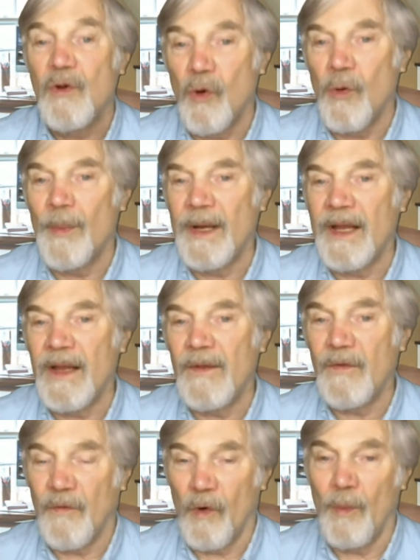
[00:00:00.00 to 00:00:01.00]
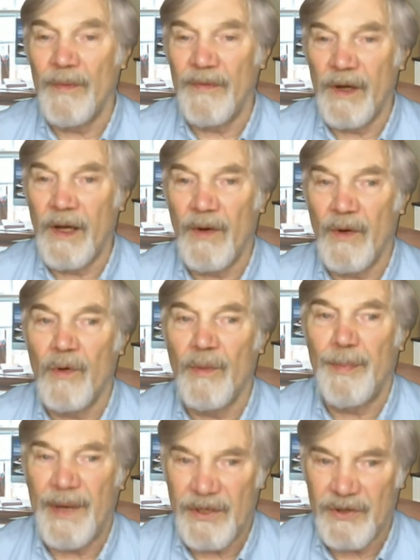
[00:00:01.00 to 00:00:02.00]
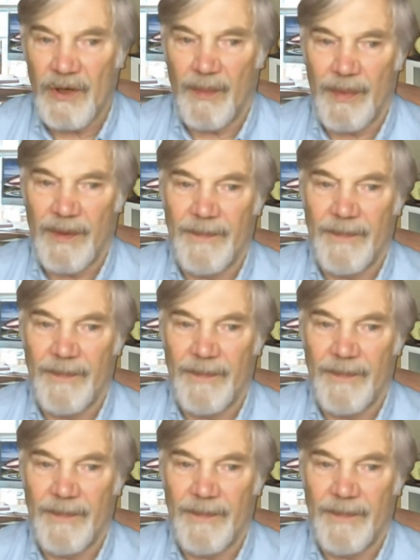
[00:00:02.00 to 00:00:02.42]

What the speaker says: normally in the form of the local bishop.